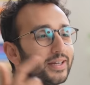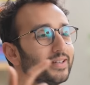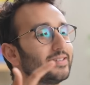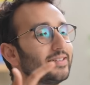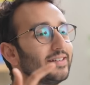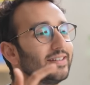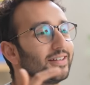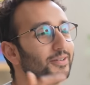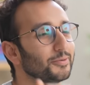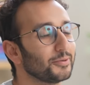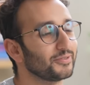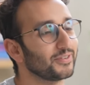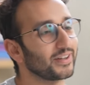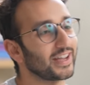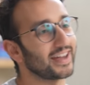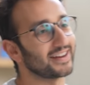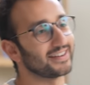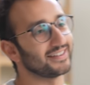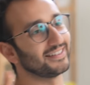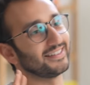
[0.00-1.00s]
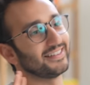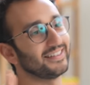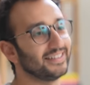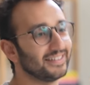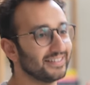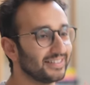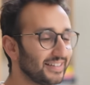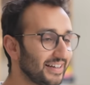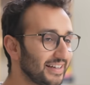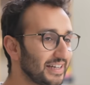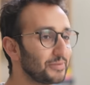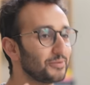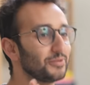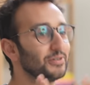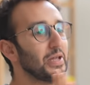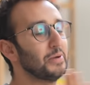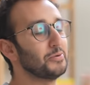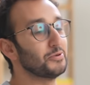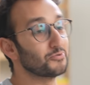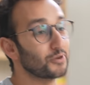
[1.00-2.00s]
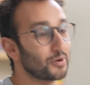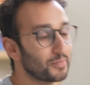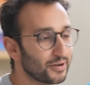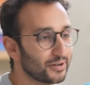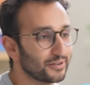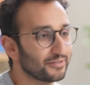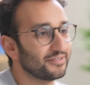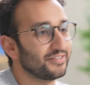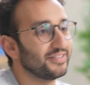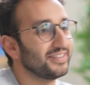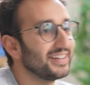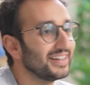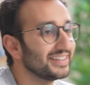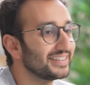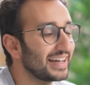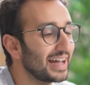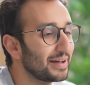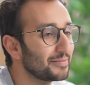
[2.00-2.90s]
weeks and then I always forget. And it's like, it would drop off as a